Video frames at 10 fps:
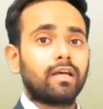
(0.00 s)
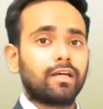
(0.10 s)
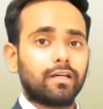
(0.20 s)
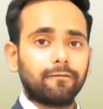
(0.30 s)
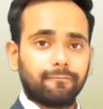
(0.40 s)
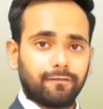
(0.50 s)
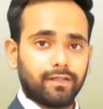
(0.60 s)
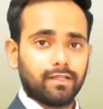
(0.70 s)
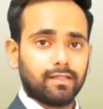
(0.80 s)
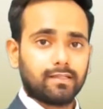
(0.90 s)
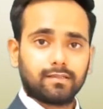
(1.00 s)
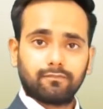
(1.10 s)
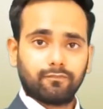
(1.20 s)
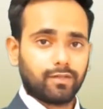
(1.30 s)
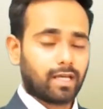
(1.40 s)
Here
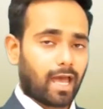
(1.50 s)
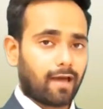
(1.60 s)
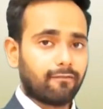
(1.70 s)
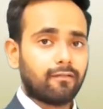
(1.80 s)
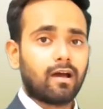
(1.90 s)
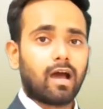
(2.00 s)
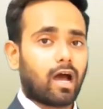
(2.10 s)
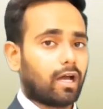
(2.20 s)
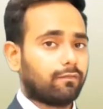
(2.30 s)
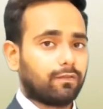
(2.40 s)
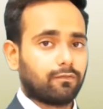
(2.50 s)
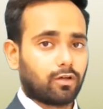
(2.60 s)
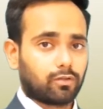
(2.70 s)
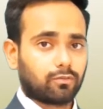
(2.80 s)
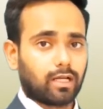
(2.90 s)
we have I we
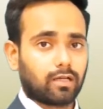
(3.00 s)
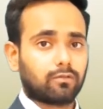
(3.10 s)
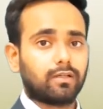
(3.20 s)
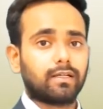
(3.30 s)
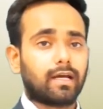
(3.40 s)
want to calculate,